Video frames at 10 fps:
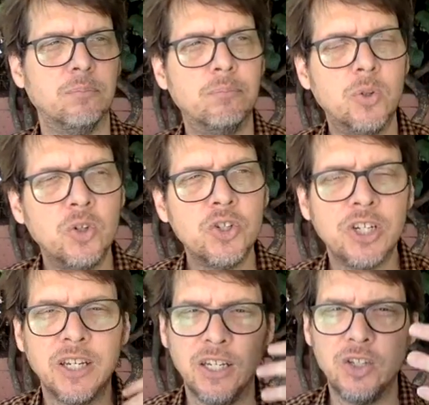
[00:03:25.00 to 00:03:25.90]

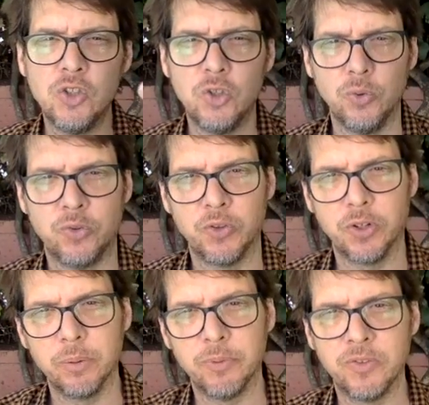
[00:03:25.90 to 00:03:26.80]
merging into
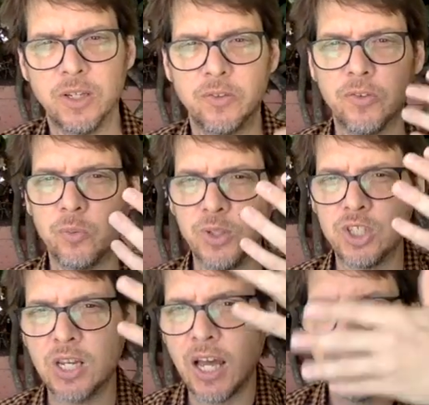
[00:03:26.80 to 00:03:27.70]
circumstances,
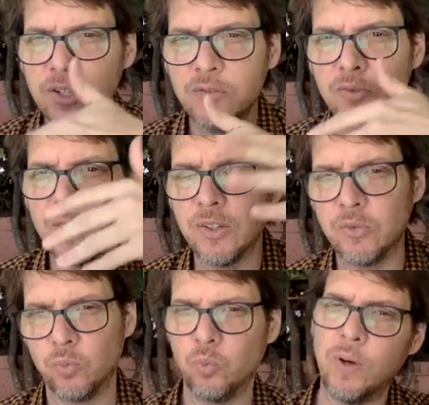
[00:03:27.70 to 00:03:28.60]
which kind of
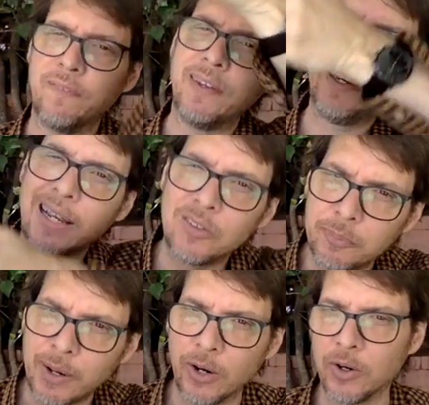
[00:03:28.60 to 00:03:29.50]
is what the
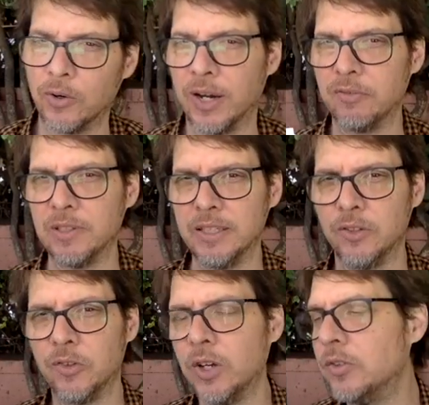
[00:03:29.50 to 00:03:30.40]
next paragraph
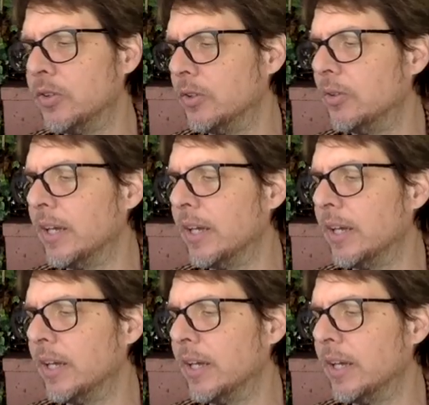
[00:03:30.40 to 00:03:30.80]
leads on to,